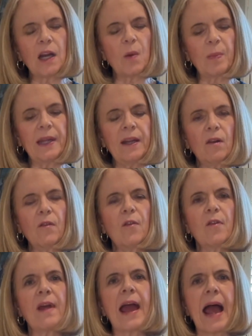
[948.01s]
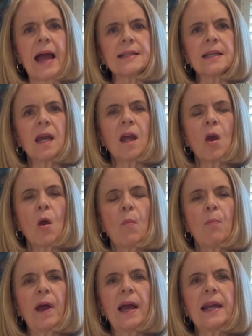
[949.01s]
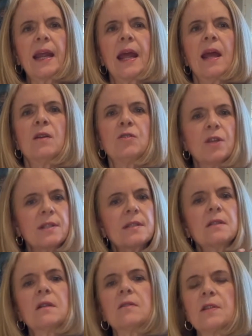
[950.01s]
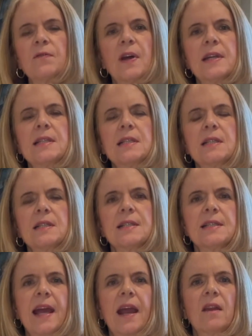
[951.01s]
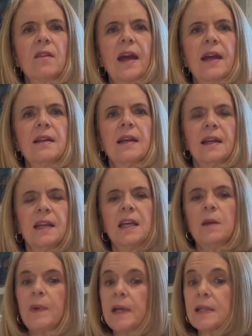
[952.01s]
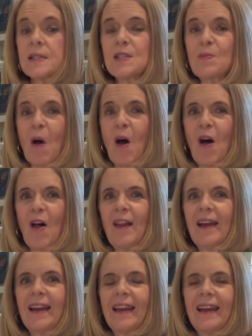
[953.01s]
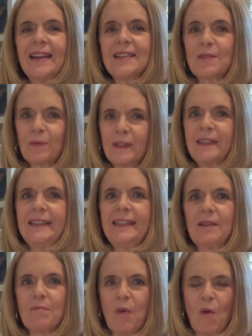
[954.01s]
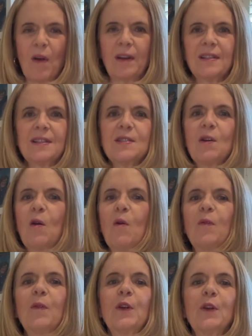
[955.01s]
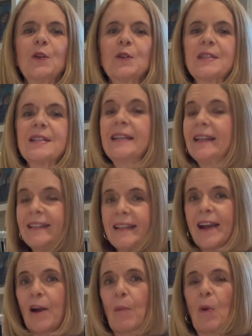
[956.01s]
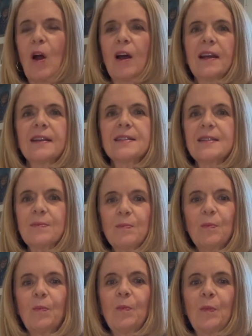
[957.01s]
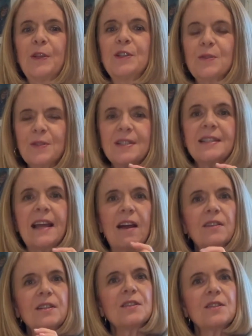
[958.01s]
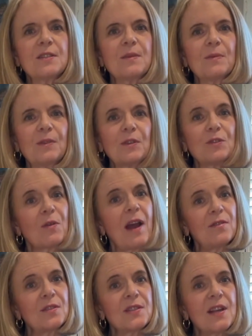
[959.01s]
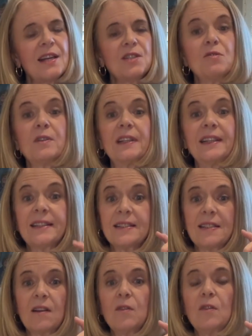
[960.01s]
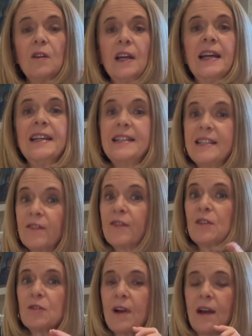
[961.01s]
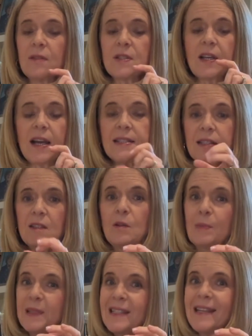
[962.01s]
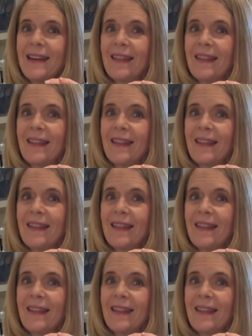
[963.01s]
up here for that. But just suffice it to say that keeping it small is really important. So for your skincare products, reduce it down into some little travel size. You can get several different travel size little petite